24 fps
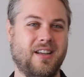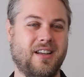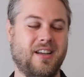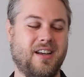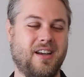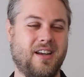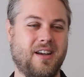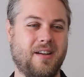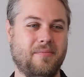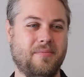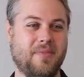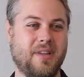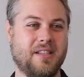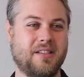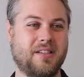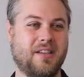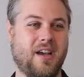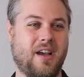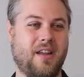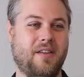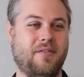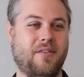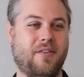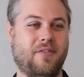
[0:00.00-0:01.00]
Um, that's
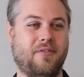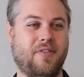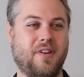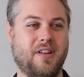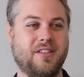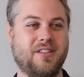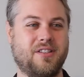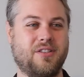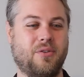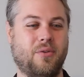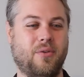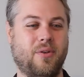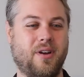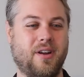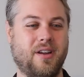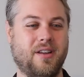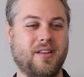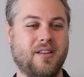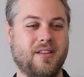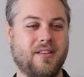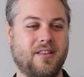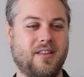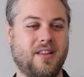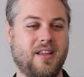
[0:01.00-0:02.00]
kind of a fun story
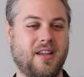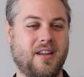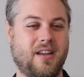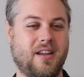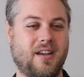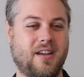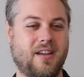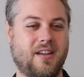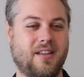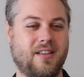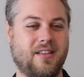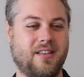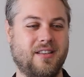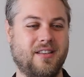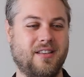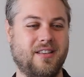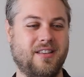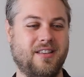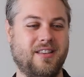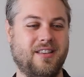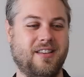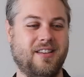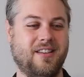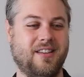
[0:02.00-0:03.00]
that, uh,
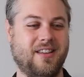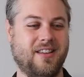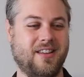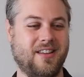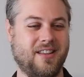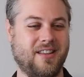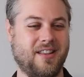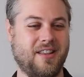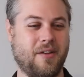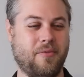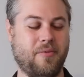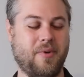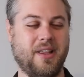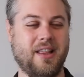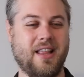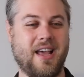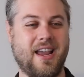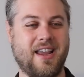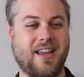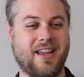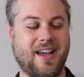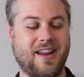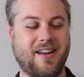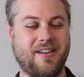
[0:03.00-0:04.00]
that we
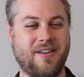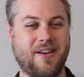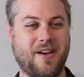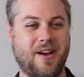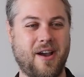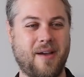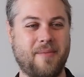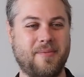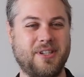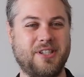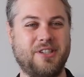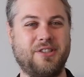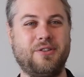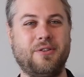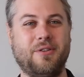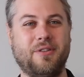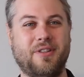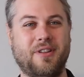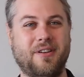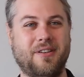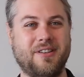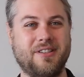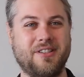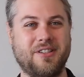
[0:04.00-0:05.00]
like. I don't know how much
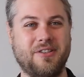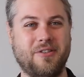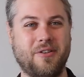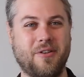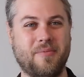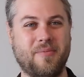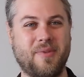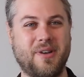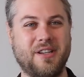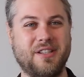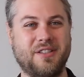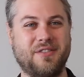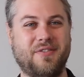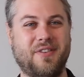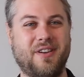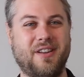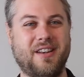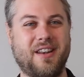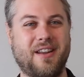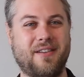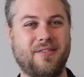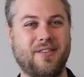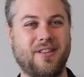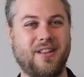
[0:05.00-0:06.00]
truth there is to it, but it's
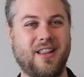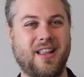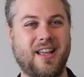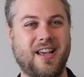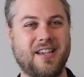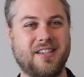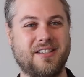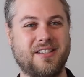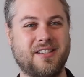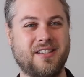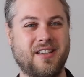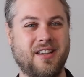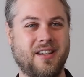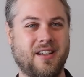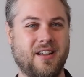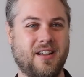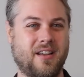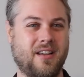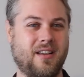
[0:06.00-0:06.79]
fun nevertheless.